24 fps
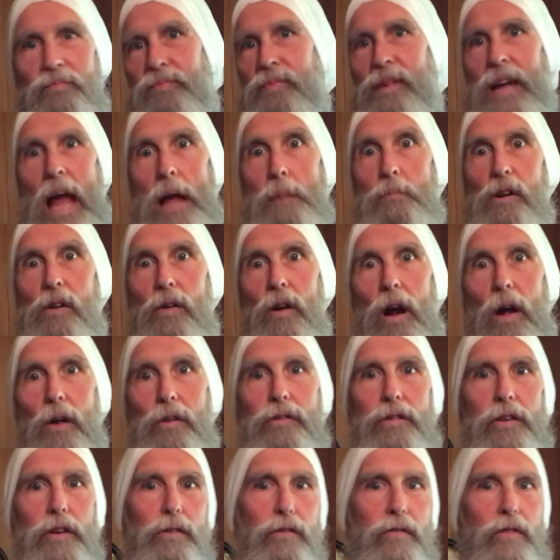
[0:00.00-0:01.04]
came
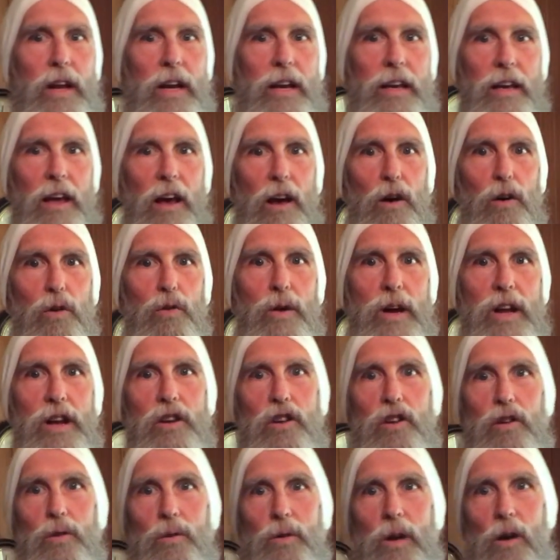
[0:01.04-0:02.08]
across this video and
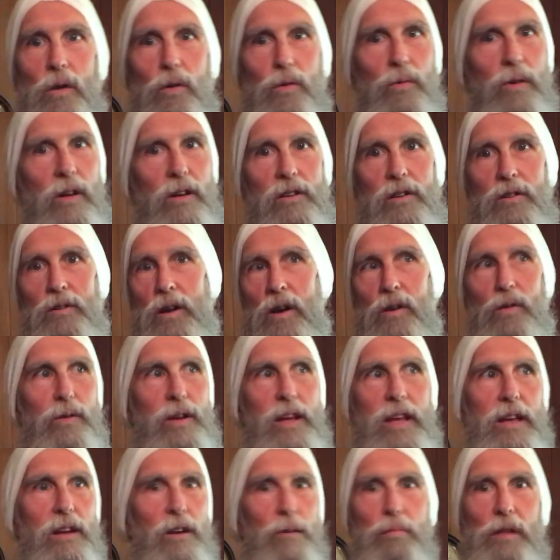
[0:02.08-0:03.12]
you don't
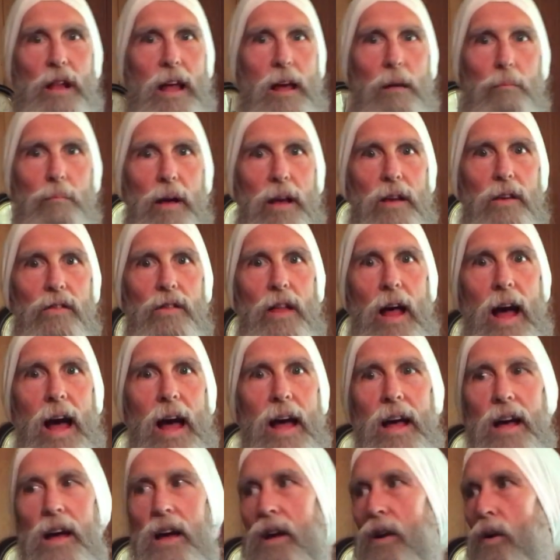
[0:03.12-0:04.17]
eat a plant-based
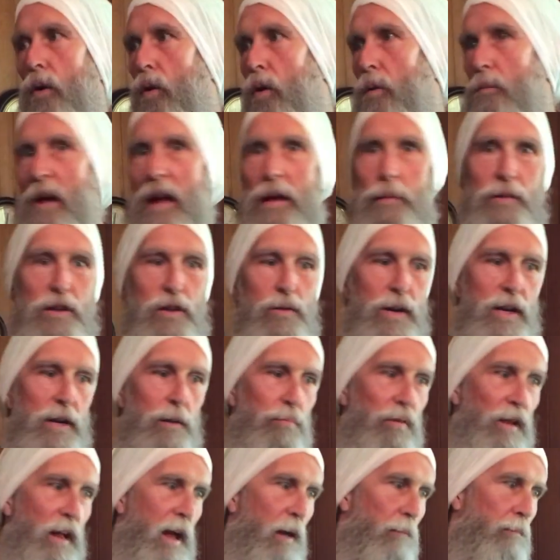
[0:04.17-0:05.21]
diet, or maybe you eat a
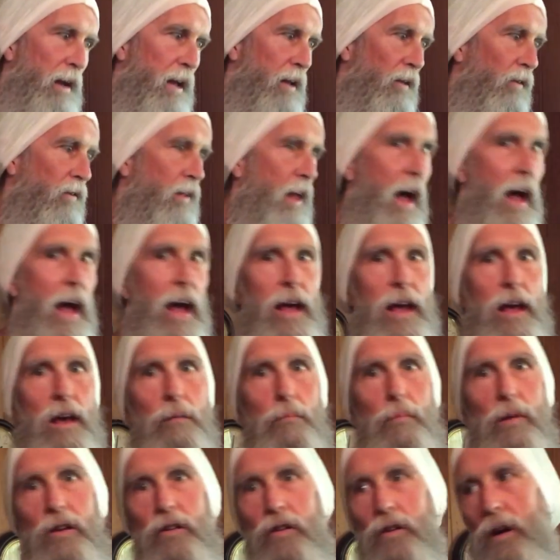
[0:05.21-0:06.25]
plant-based diet
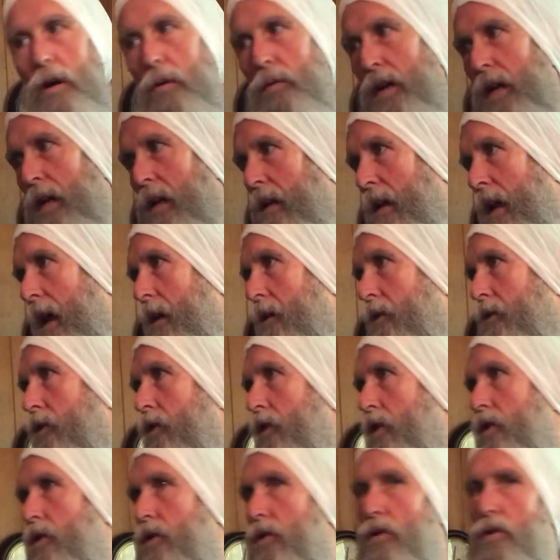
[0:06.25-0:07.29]
but you don't eat a lot of
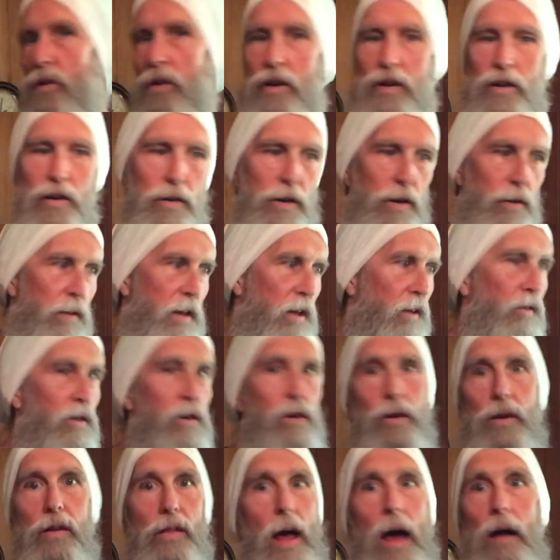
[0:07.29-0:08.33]
fruit, or you do this or
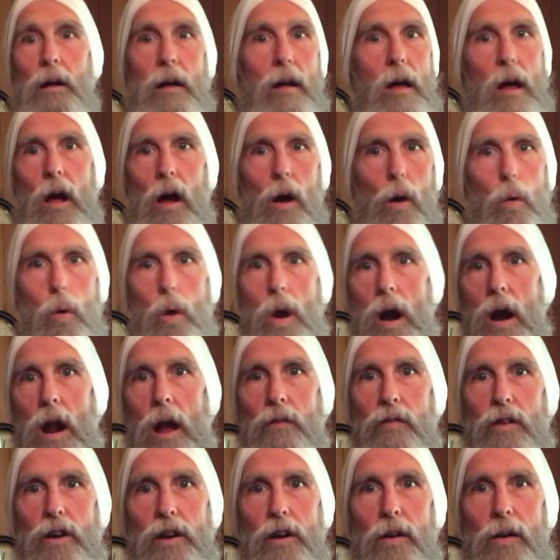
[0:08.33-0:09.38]
you do that.
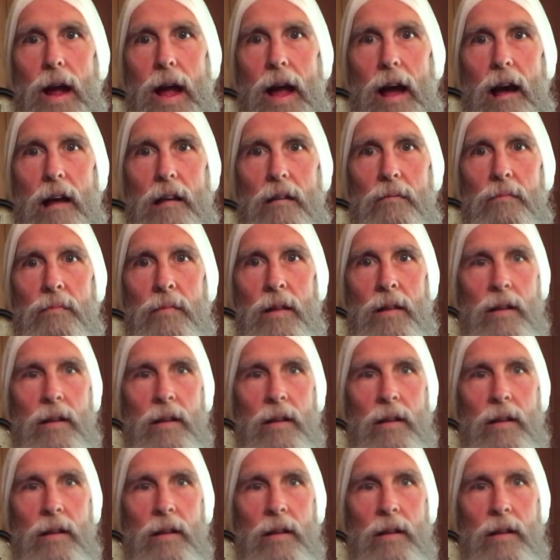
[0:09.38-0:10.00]
Wherever you're at,